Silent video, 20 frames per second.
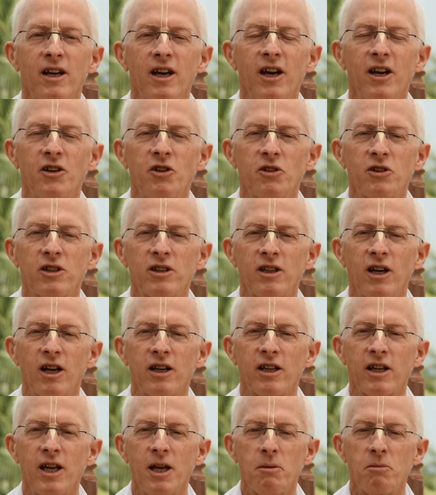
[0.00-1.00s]
and you
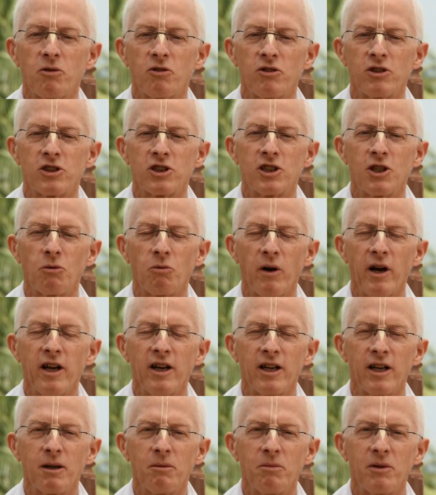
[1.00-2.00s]
cannot keep Krishna
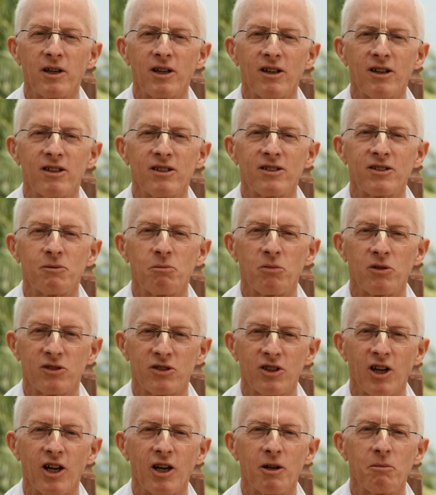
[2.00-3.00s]
waiting because
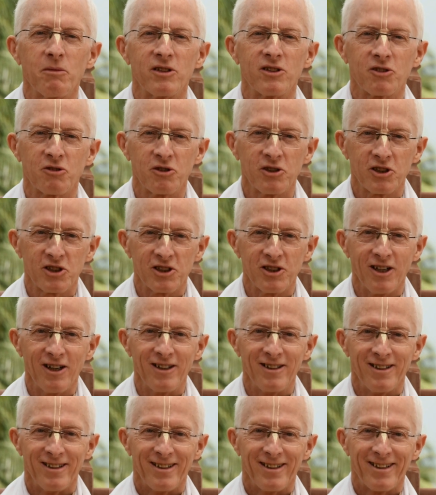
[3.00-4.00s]
prasadam is Krishna.